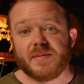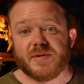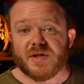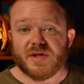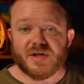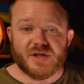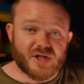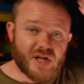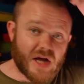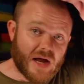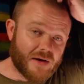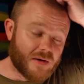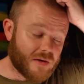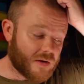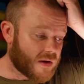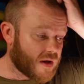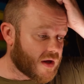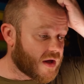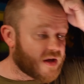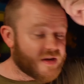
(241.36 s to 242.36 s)
to the
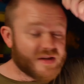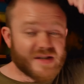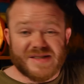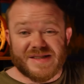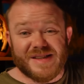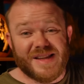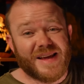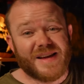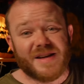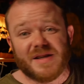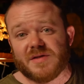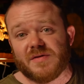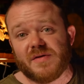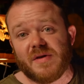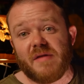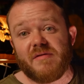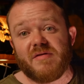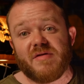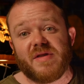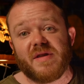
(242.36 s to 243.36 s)
channel. There's links for
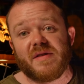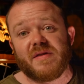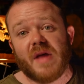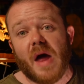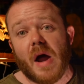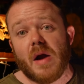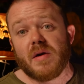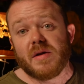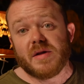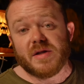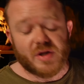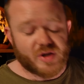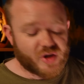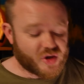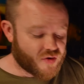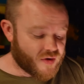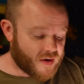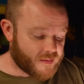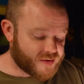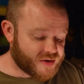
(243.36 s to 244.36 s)
everything down in the
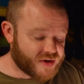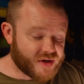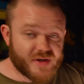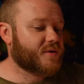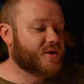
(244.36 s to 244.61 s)
description.